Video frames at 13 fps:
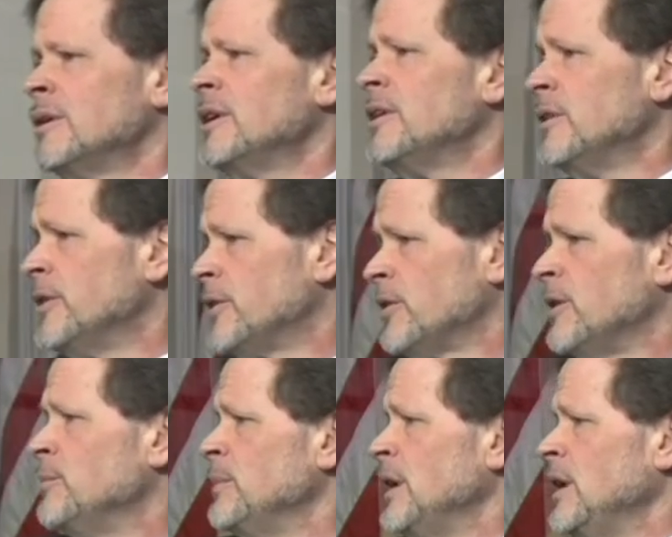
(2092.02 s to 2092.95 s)
It
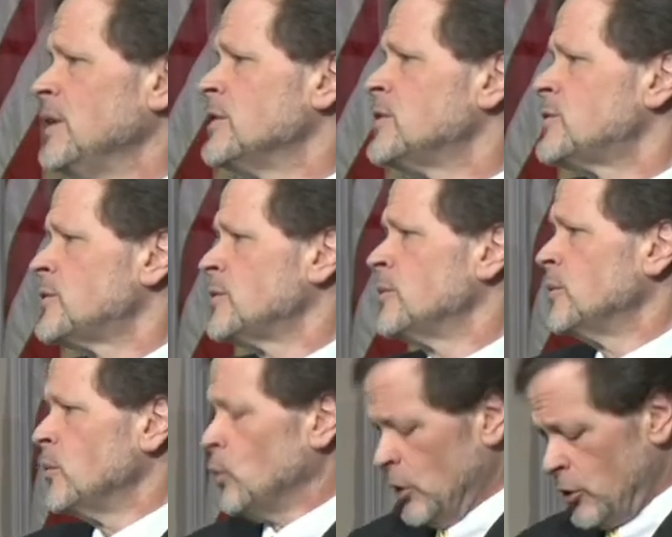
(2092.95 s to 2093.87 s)
literally means
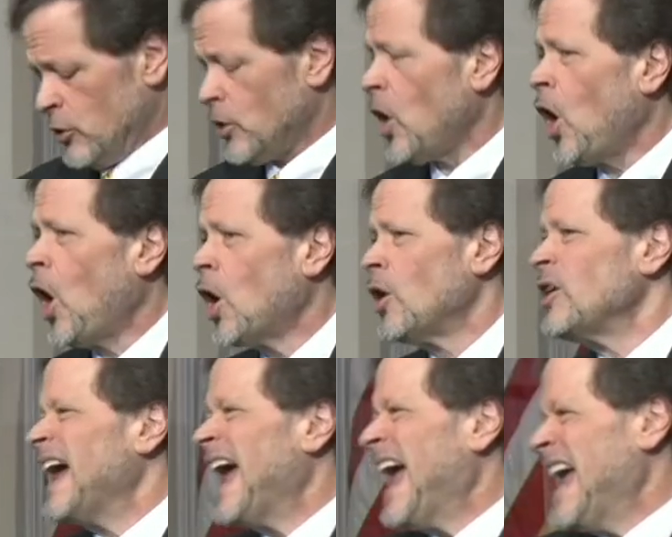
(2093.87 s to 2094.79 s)
when your
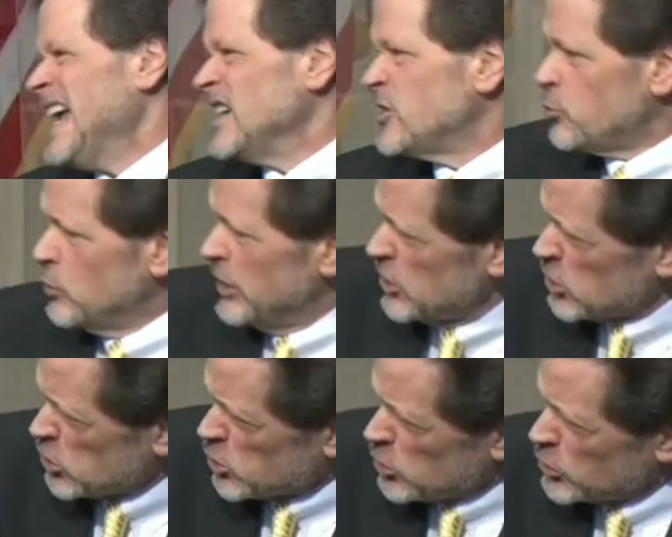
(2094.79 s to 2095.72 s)
heart aches, when it
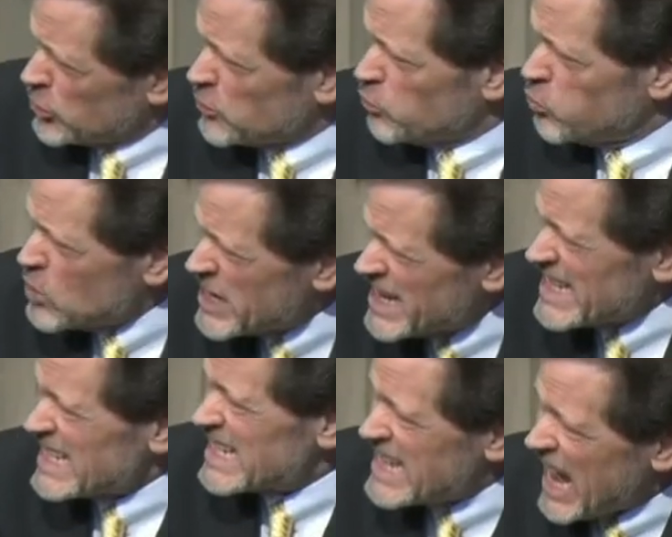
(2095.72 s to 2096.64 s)
hurts
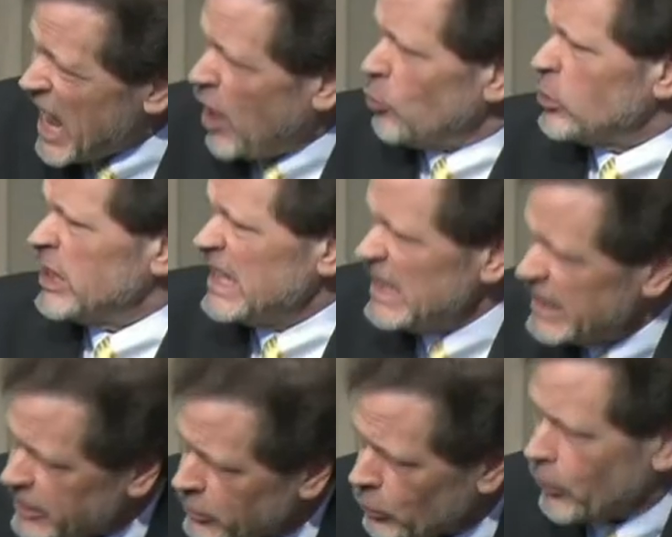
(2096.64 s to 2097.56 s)
way down
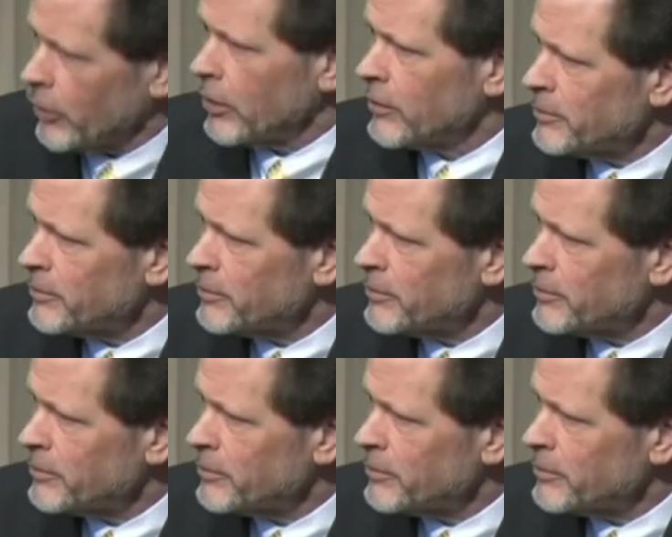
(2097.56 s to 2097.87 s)
here.